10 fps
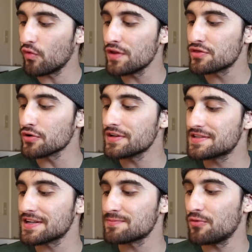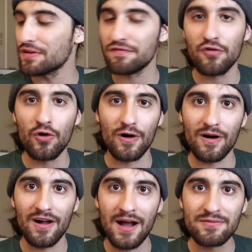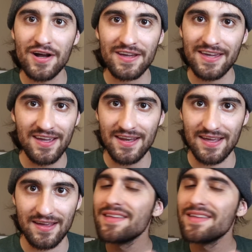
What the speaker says: 136.4. I'm not kidding.